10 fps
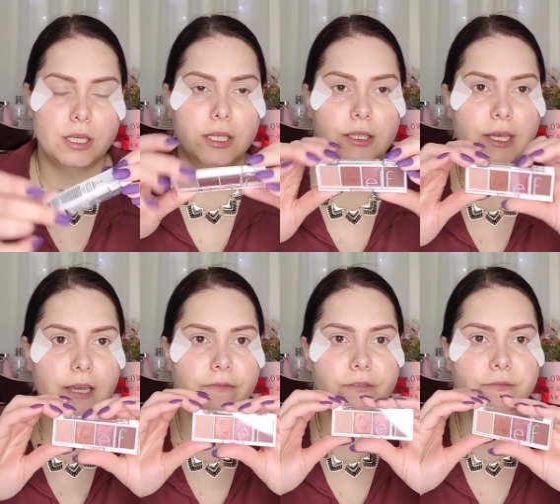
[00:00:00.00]
They
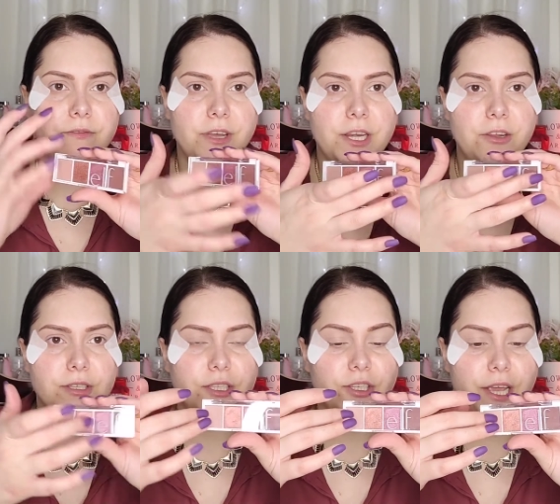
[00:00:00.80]
have
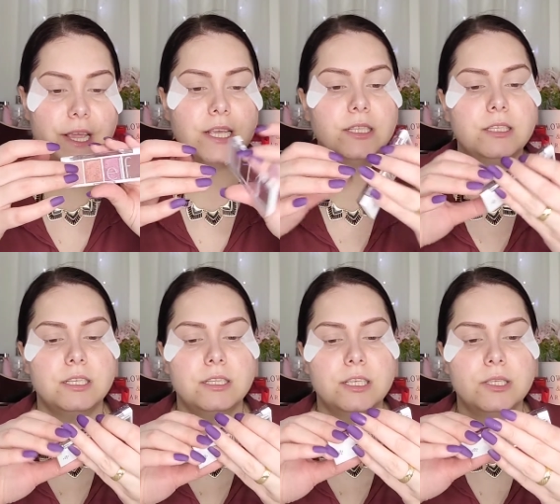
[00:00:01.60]
various shades
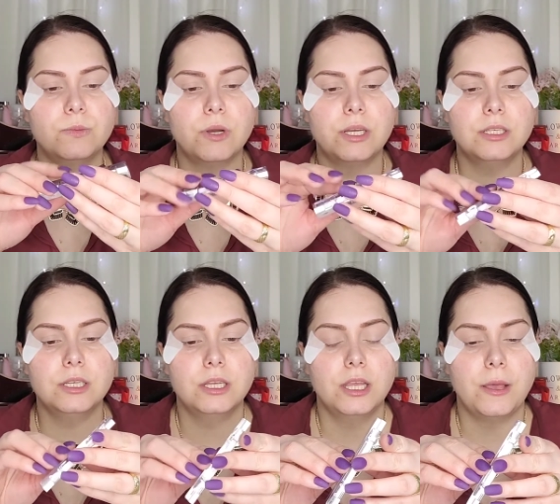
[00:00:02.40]
in this one,
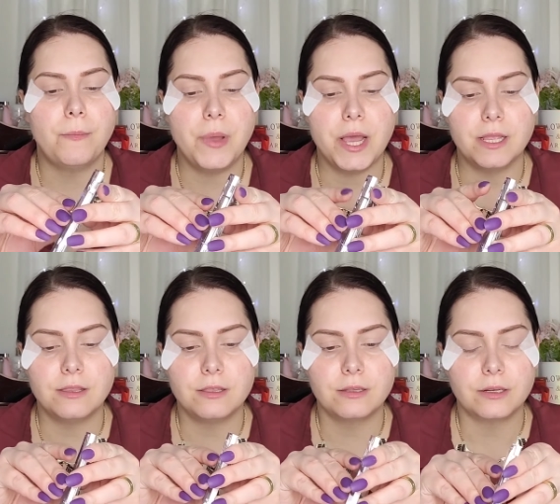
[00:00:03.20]

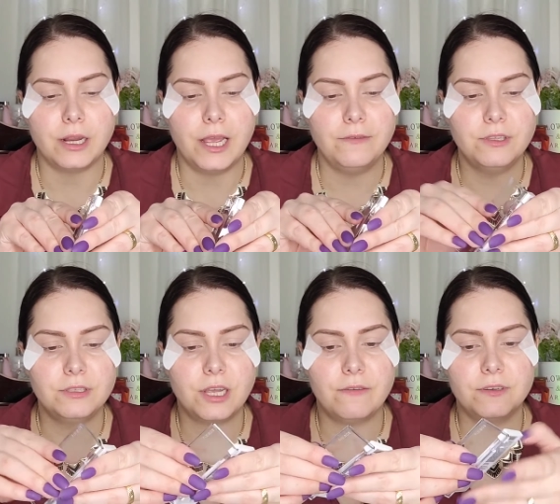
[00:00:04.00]
but I've
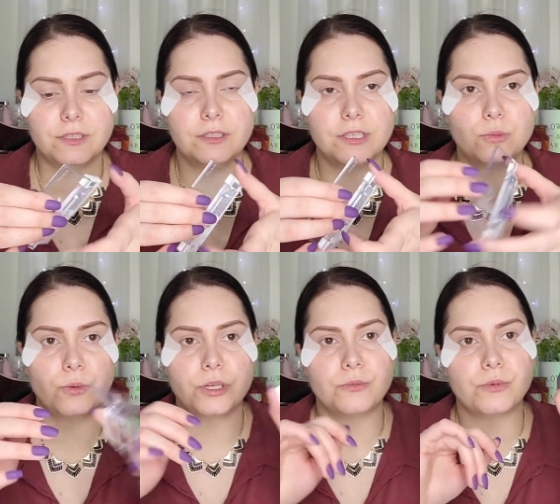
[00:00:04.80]
discovered this
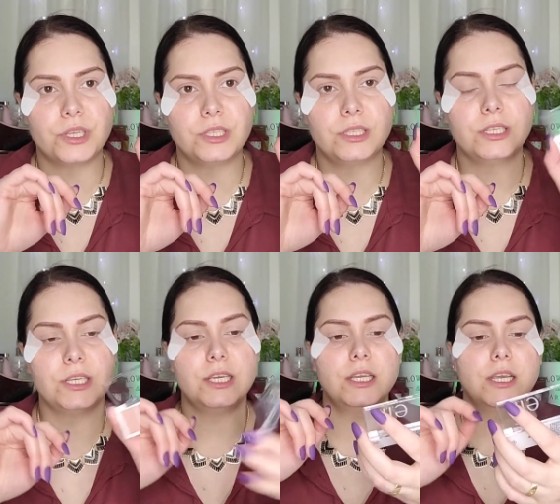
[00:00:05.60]
one
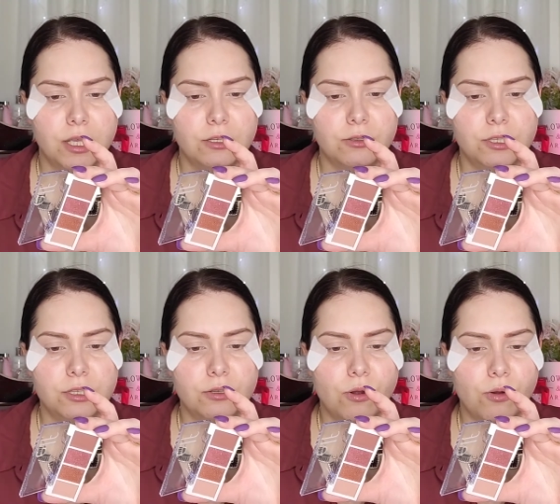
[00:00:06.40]
recently. So this
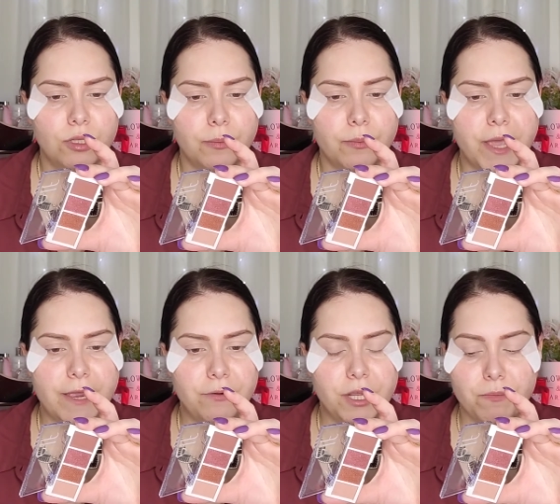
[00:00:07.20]
is called
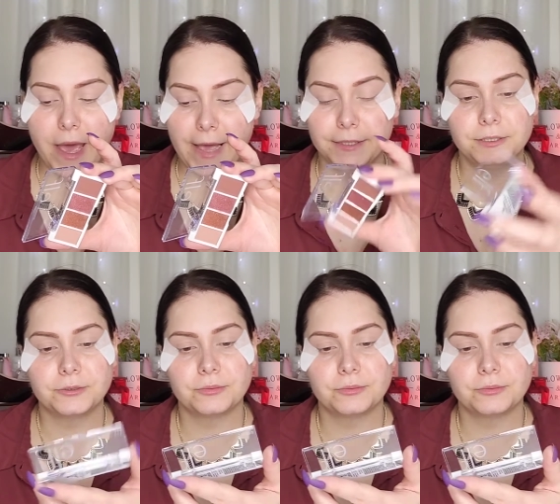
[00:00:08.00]
Berry Bad.